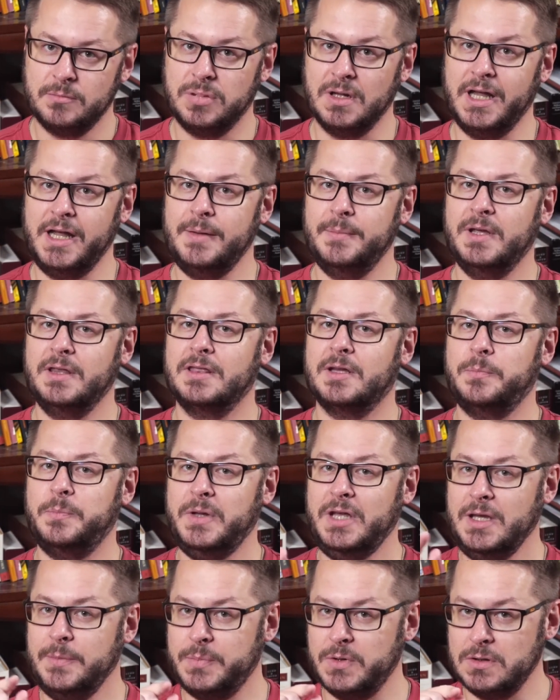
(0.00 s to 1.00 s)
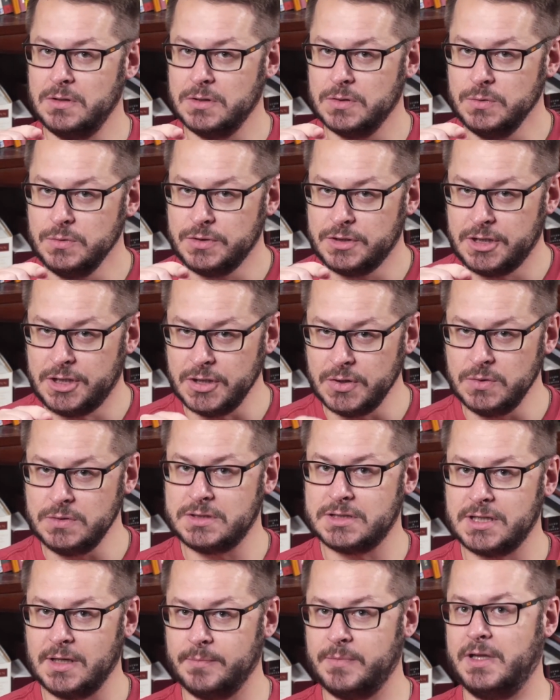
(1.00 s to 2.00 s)
blaming the people who do
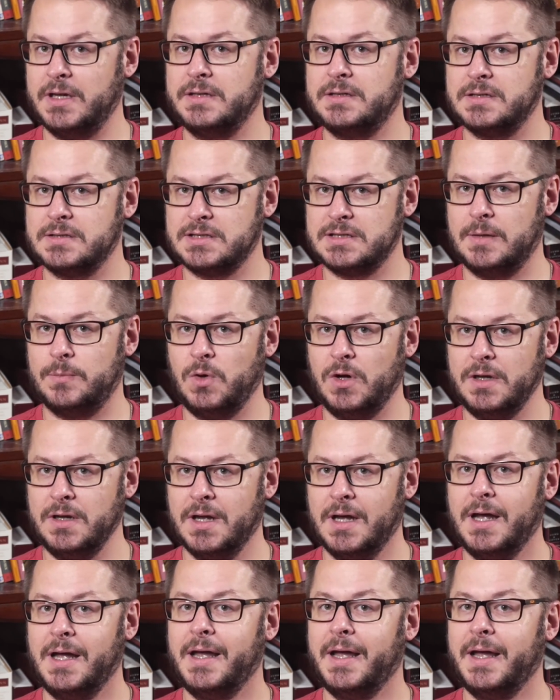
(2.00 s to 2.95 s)
something to someone